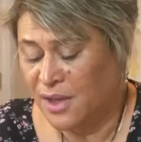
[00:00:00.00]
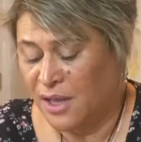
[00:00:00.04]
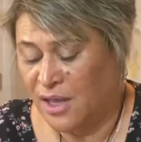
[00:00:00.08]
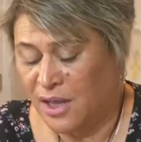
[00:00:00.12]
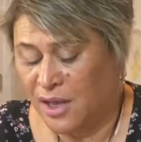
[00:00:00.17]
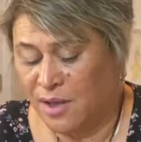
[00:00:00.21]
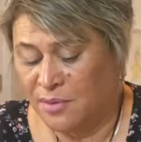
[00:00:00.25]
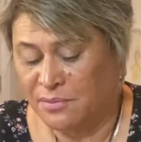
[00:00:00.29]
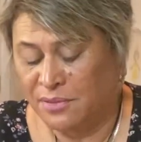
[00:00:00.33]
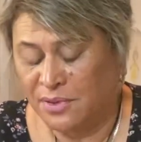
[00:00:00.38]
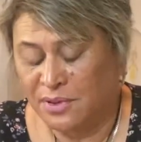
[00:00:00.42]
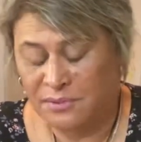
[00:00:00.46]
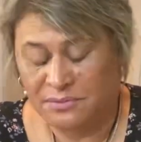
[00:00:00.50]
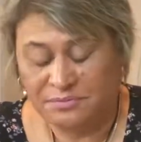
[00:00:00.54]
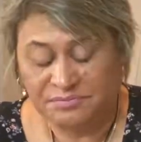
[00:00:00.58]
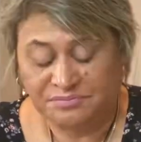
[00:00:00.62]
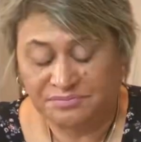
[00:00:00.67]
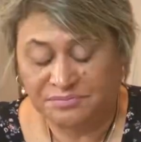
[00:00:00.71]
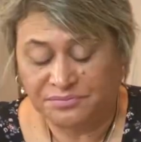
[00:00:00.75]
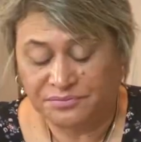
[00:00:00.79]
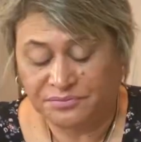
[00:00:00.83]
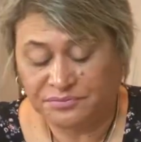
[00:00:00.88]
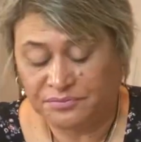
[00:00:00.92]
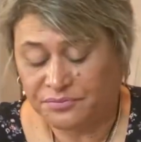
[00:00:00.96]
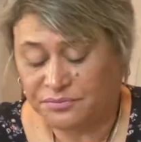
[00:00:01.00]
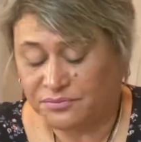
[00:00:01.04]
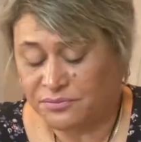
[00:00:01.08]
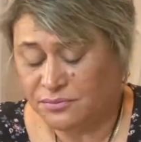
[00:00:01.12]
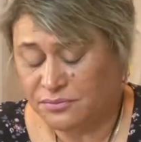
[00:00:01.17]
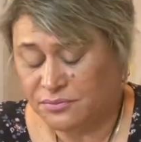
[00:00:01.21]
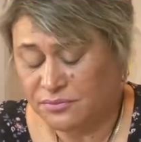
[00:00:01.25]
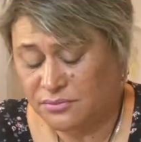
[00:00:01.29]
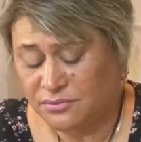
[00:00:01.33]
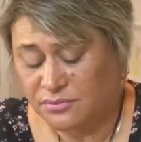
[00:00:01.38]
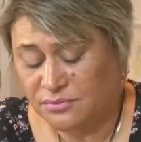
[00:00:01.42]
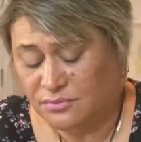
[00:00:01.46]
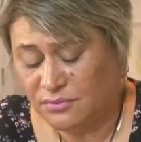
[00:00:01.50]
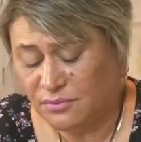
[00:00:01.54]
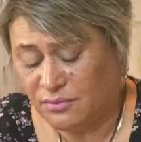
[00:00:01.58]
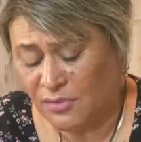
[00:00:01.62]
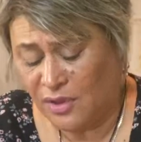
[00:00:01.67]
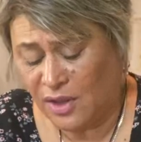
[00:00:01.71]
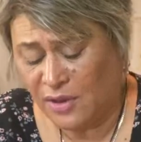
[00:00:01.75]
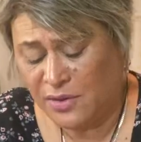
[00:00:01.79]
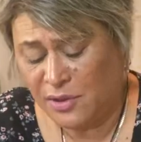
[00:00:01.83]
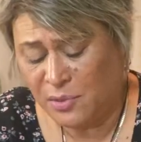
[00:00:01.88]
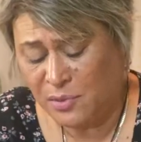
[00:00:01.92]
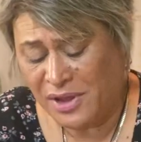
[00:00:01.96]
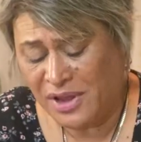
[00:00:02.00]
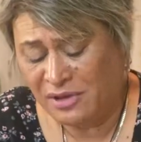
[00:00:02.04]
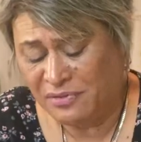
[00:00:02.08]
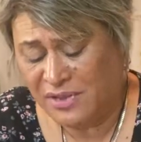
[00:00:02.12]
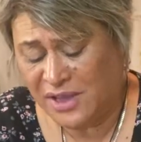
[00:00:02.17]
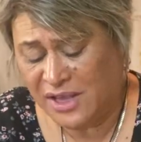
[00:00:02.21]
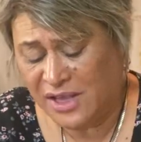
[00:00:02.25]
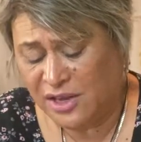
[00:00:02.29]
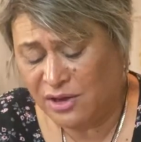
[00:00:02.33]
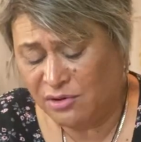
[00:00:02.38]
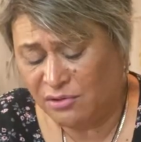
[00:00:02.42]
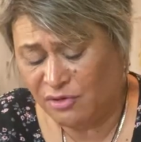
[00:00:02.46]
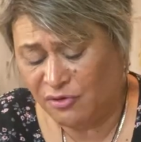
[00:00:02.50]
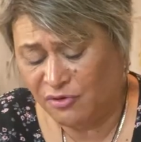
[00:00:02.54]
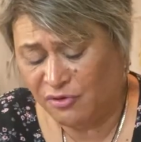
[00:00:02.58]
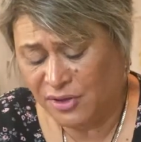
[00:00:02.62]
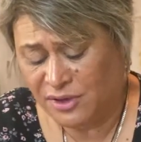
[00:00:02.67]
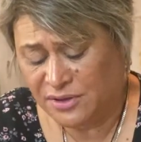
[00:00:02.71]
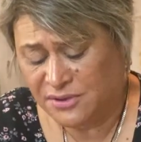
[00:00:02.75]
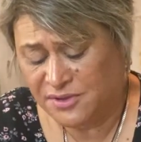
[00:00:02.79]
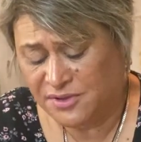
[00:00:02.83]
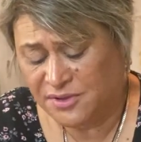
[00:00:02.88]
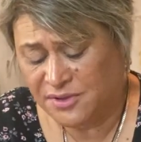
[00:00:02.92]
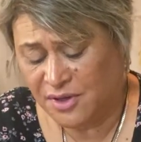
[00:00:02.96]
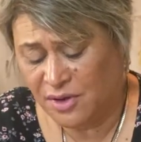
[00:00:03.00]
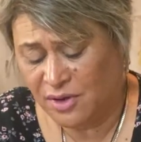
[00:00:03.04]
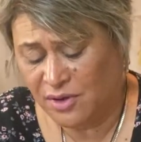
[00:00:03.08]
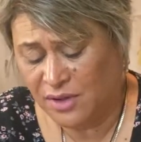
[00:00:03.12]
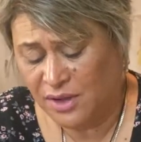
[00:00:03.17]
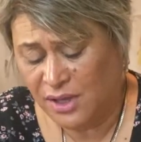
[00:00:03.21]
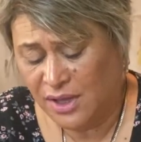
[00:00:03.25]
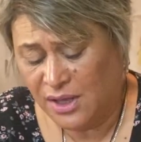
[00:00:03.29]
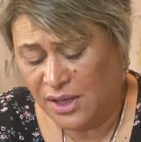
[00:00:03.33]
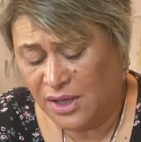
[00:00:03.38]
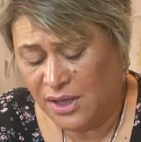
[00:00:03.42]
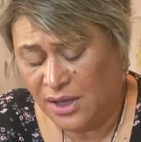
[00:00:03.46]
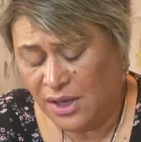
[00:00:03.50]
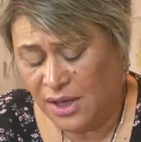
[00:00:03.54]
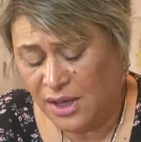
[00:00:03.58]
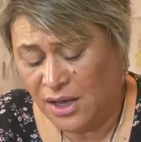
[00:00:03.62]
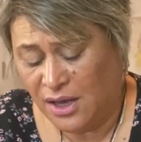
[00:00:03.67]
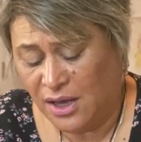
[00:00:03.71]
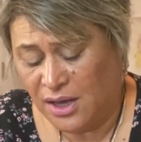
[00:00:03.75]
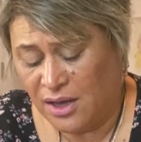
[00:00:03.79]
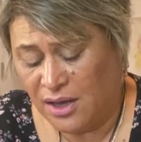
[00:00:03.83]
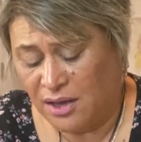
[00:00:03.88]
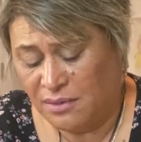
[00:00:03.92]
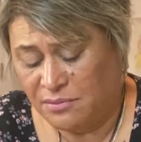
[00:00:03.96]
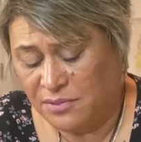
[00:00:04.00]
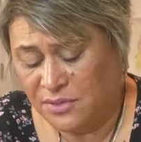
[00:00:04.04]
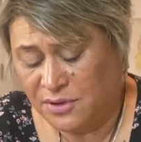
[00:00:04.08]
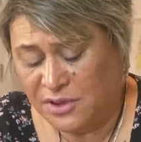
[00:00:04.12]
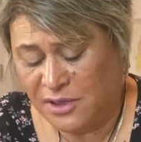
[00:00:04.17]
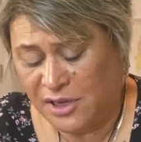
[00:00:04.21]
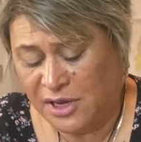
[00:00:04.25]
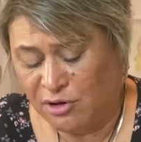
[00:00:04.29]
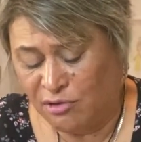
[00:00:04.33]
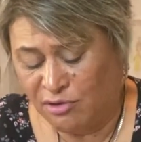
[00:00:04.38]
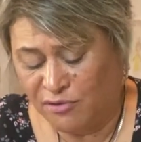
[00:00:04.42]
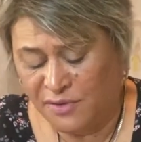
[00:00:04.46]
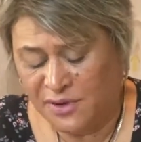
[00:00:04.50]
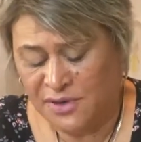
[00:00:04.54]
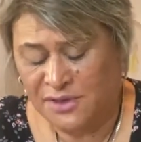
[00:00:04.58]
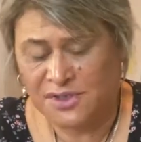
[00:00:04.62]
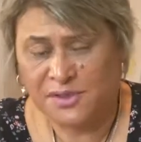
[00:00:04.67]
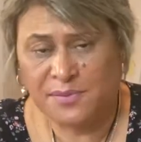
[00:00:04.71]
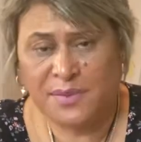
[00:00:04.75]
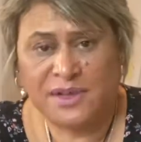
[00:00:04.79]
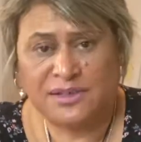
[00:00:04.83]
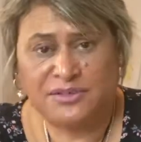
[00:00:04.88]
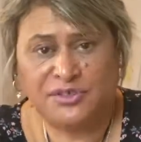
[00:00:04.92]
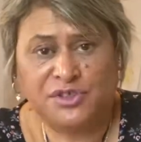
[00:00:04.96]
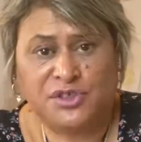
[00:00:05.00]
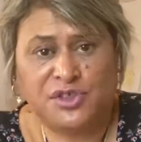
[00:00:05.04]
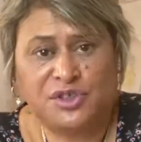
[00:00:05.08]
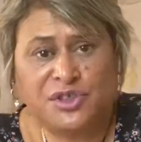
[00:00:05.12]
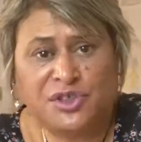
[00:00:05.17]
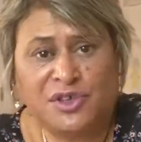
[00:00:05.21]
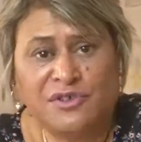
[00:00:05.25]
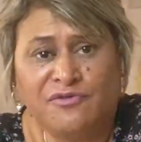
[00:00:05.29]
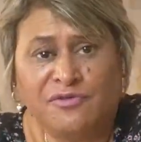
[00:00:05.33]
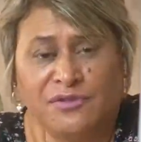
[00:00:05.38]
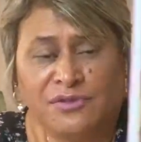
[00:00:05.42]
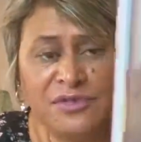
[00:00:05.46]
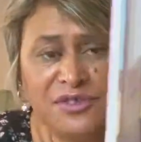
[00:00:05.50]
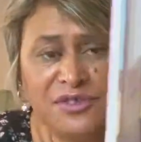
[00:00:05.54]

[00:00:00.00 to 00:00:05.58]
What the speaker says: And then we have the Hierophant. So the Hierophant is about searching for a